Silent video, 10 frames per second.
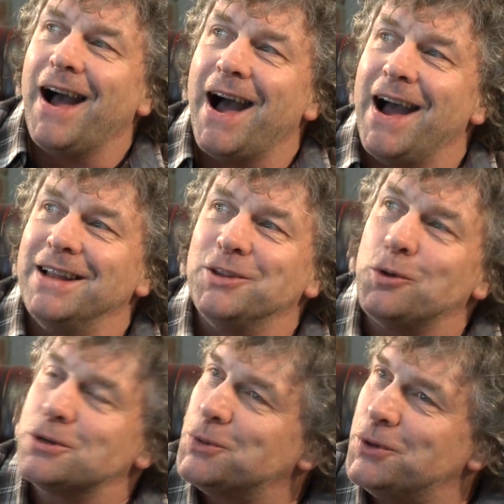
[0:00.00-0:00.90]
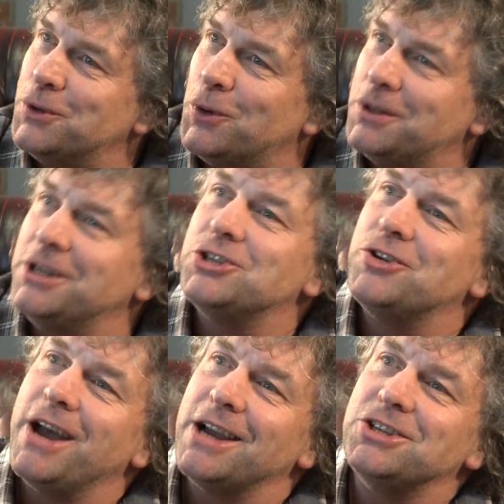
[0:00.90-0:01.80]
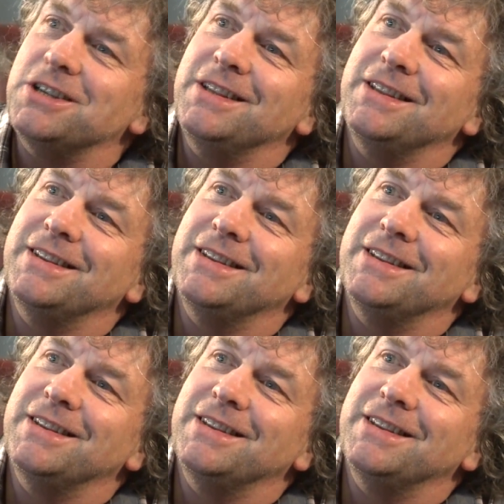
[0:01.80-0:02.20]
and also on audience reaction.